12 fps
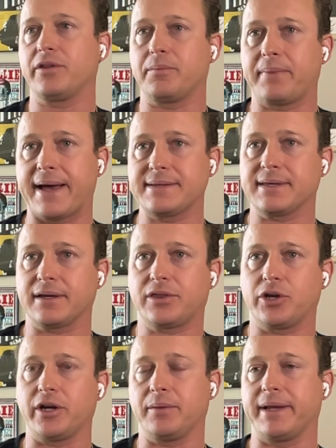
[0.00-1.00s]
for the past like
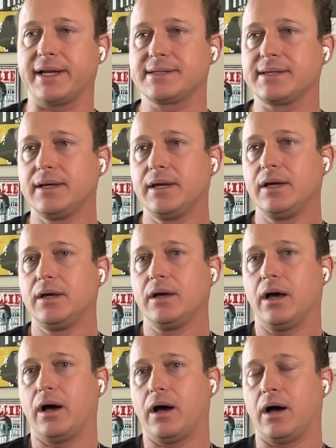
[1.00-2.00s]
30 minutes,
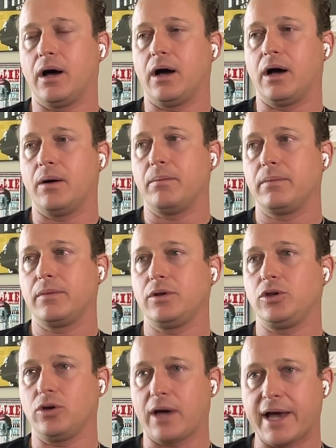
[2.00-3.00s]

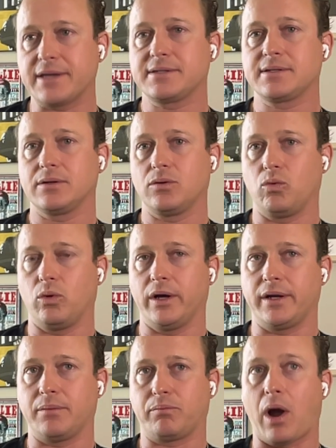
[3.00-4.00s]
you guys
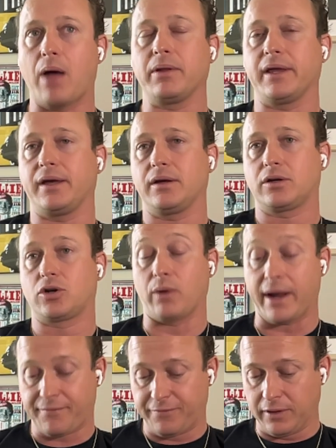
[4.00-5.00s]
would probably
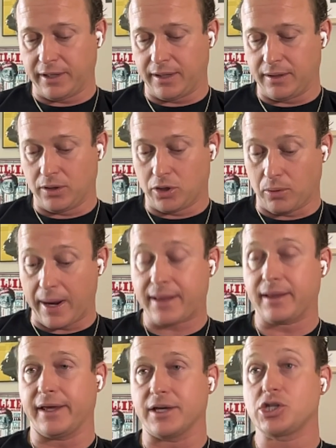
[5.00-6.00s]

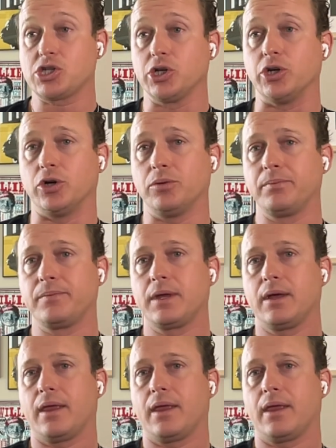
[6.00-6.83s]
correctly assume